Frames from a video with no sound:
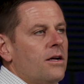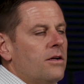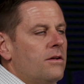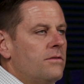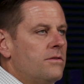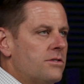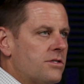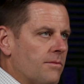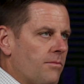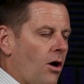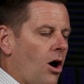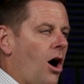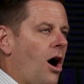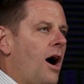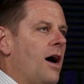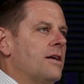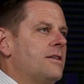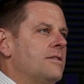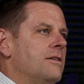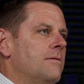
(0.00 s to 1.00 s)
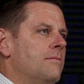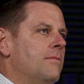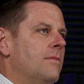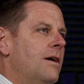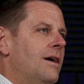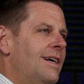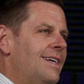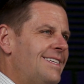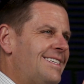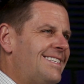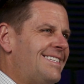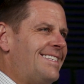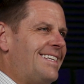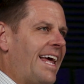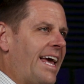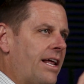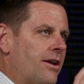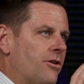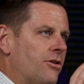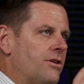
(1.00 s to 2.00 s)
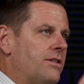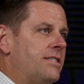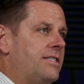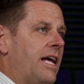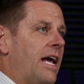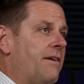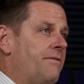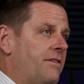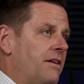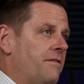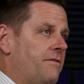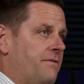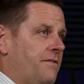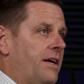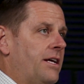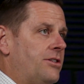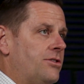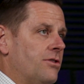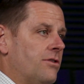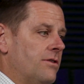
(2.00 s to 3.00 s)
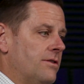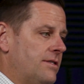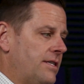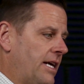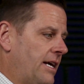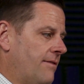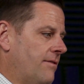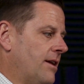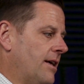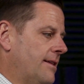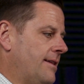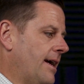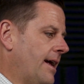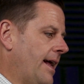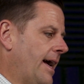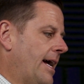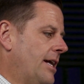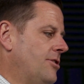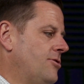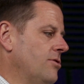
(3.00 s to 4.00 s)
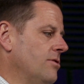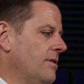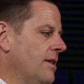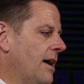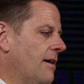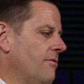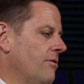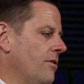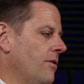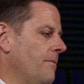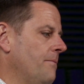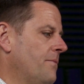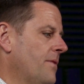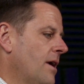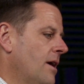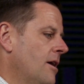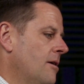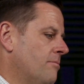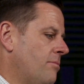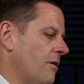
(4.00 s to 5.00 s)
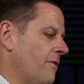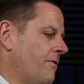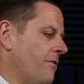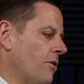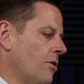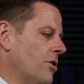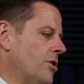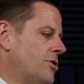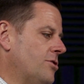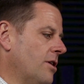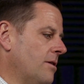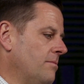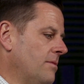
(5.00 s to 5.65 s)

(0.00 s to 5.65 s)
Some awesome standard safety features, even at that entry level preferred trim